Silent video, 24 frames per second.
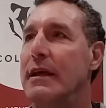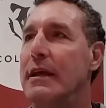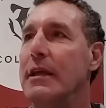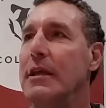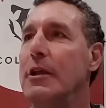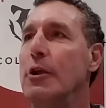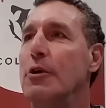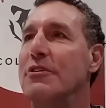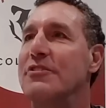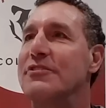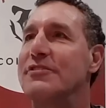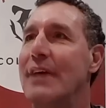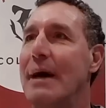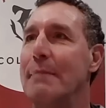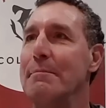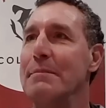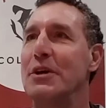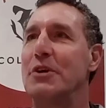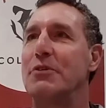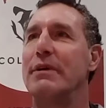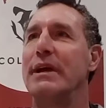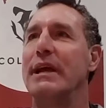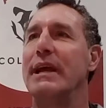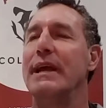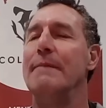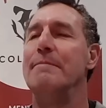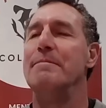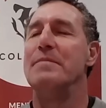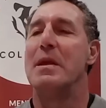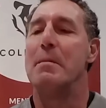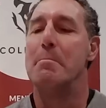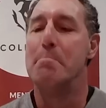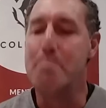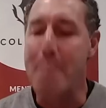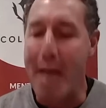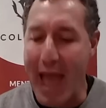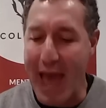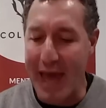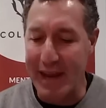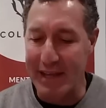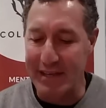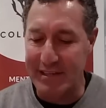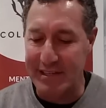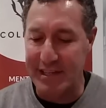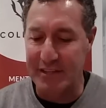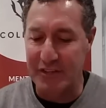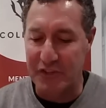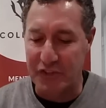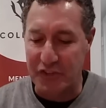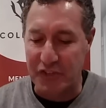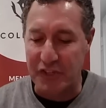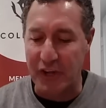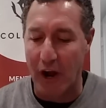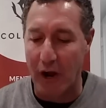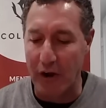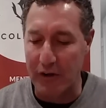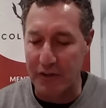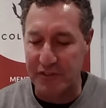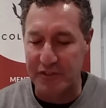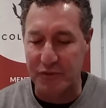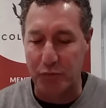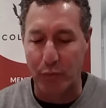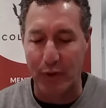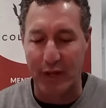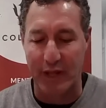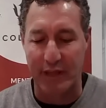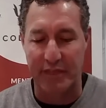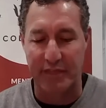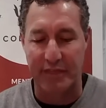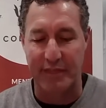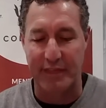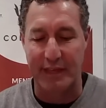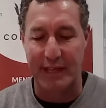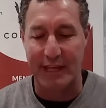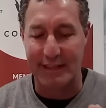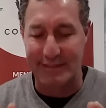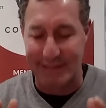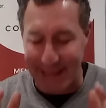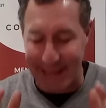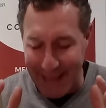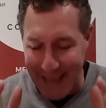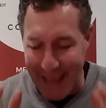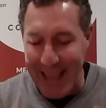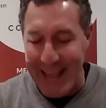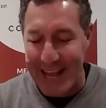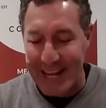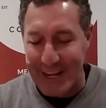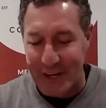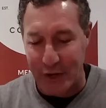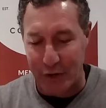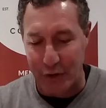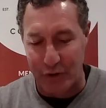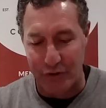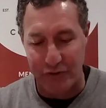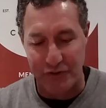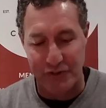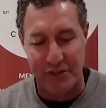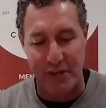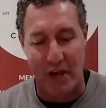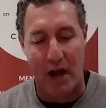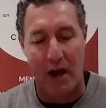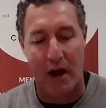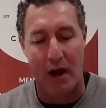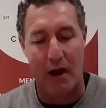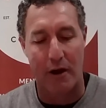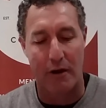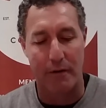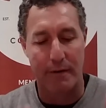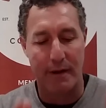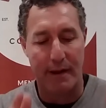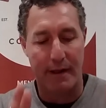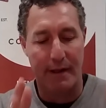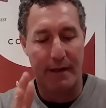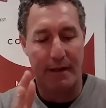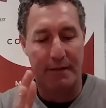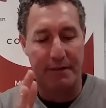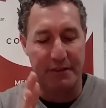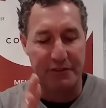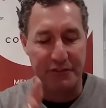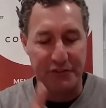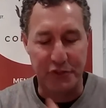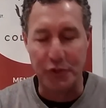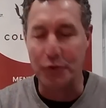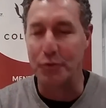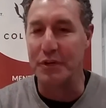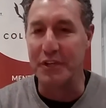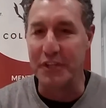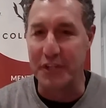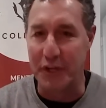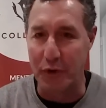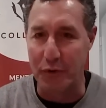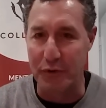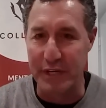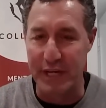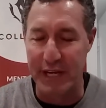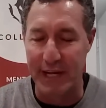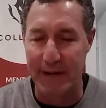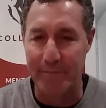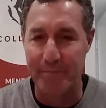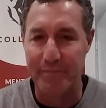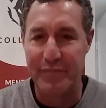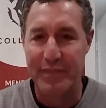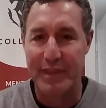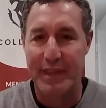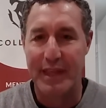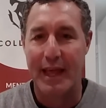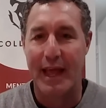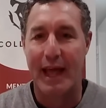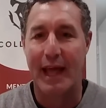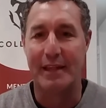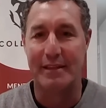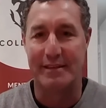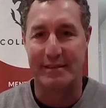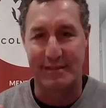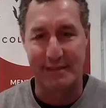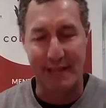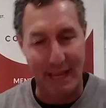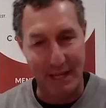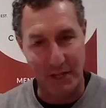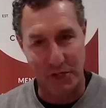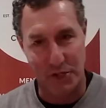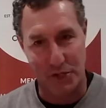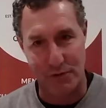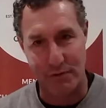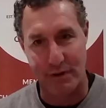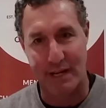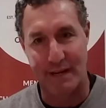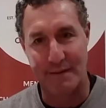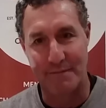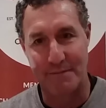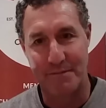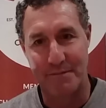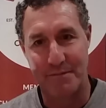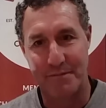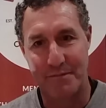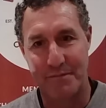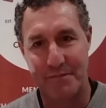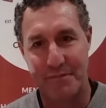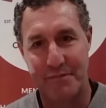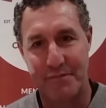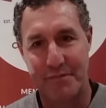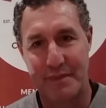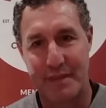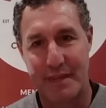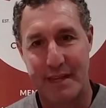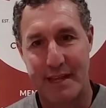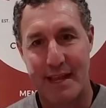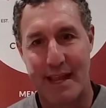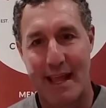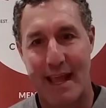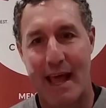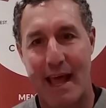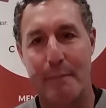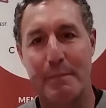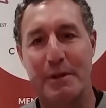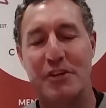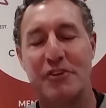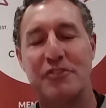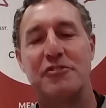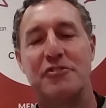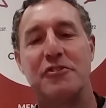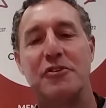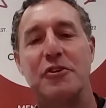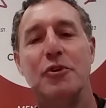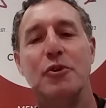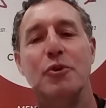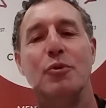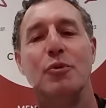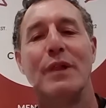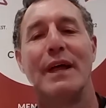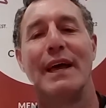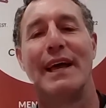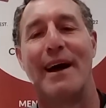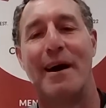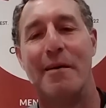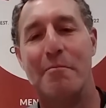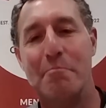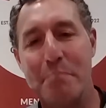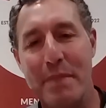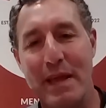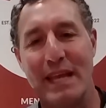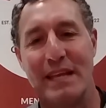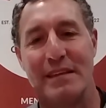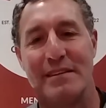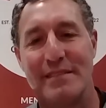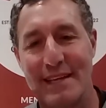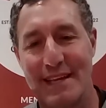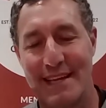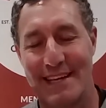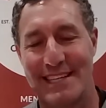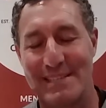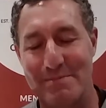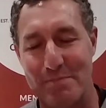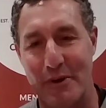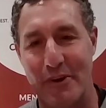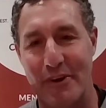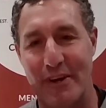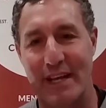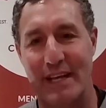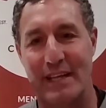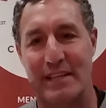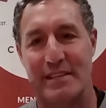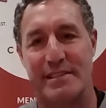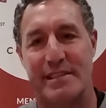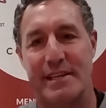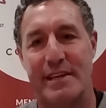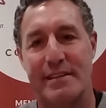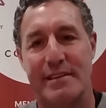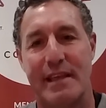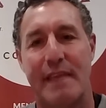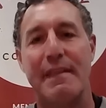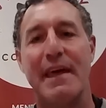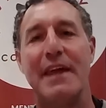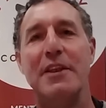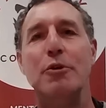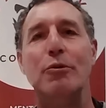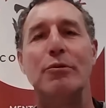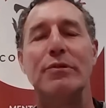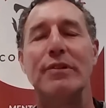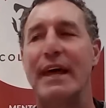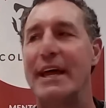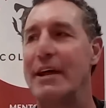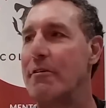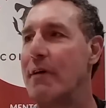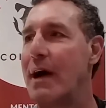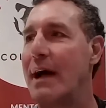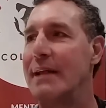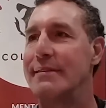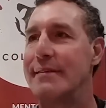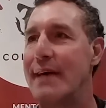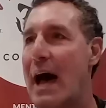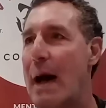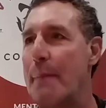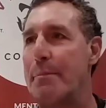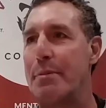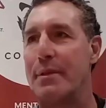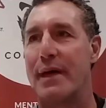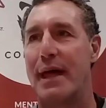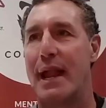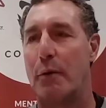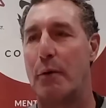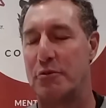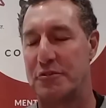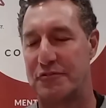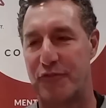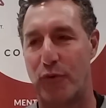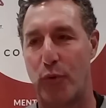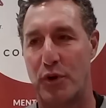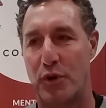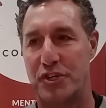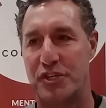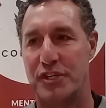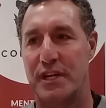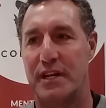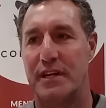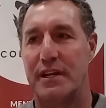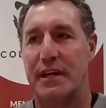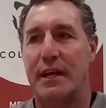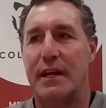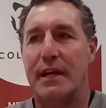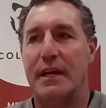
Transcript: to some degree, Madison starts with its anchors are the Student Union and State Street. I mean, just two like amazing experiences. And then you layer on top of that, I was fortunate